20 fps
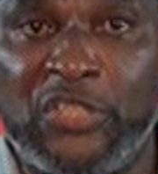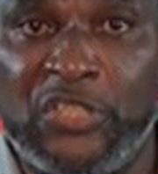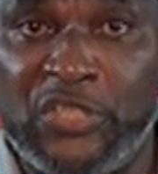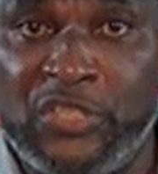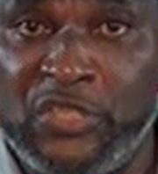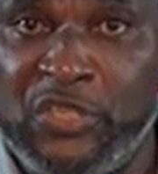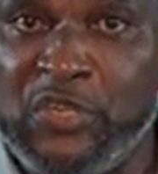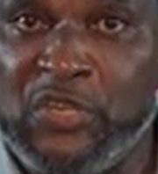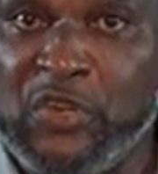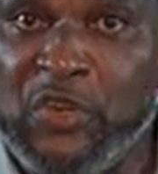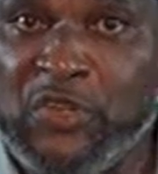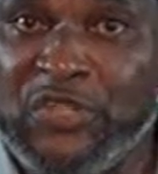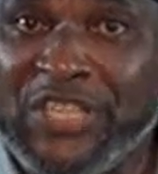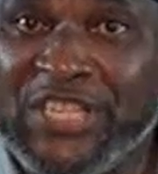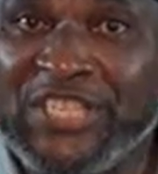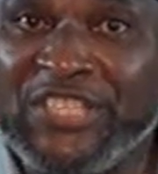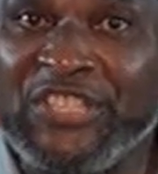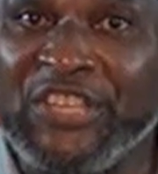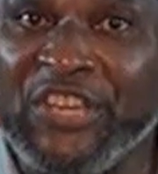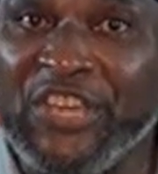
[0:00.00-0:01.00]
Did you
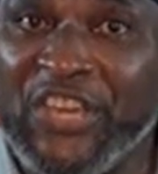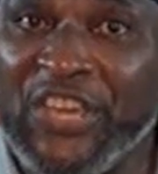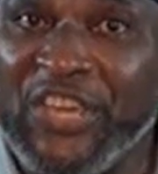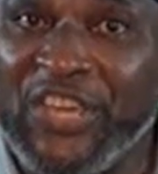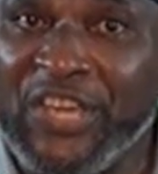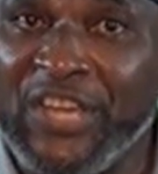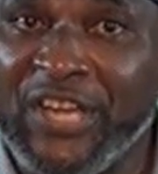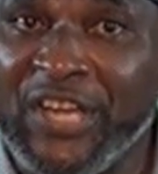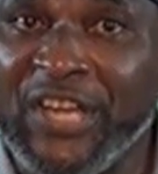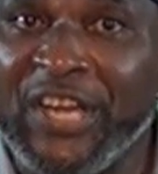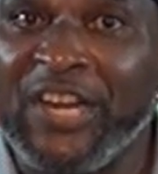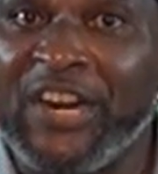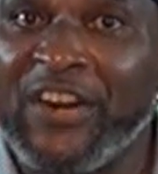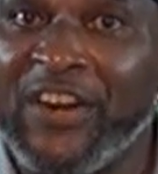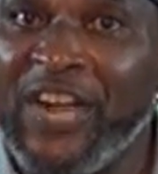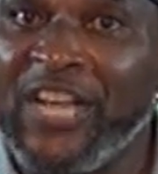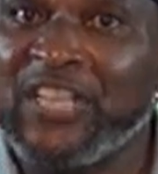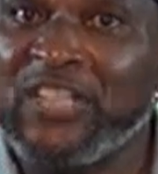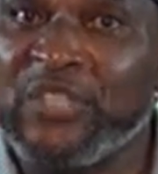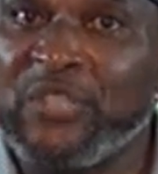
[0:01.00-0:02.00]
notice the care
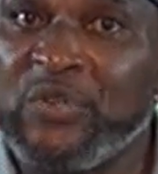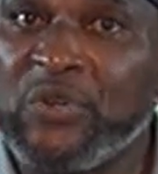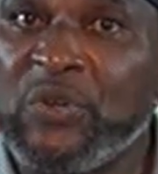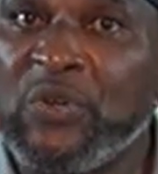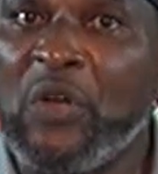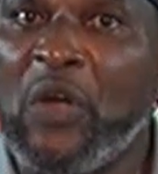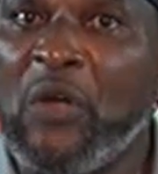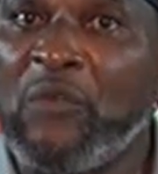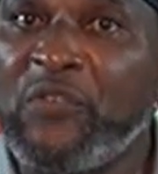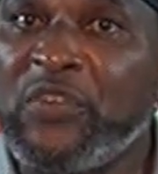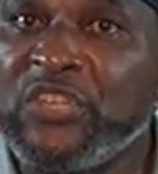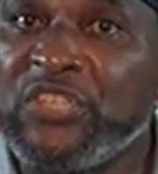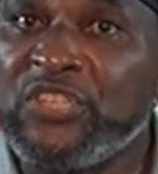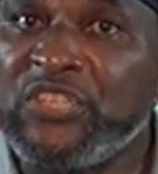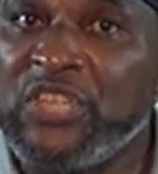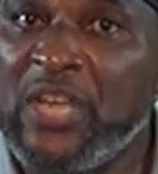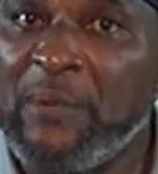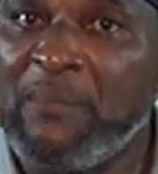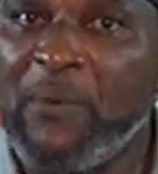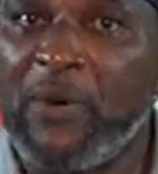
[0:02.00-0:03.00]
Christ took of
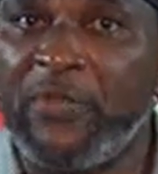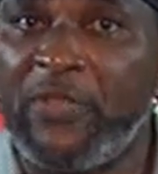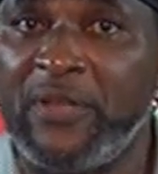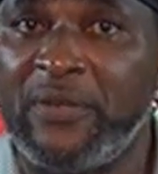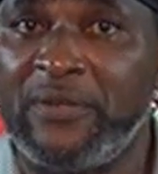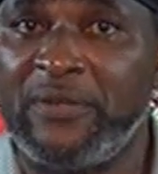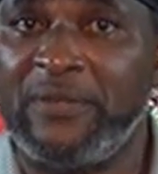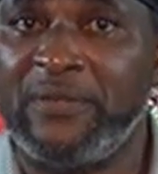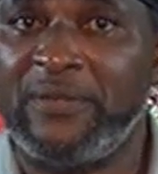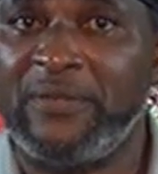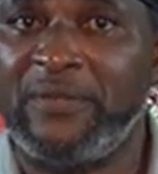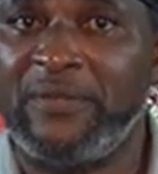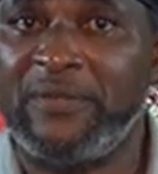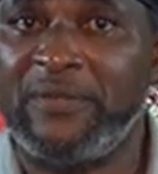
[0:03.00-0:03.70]
his dear mother?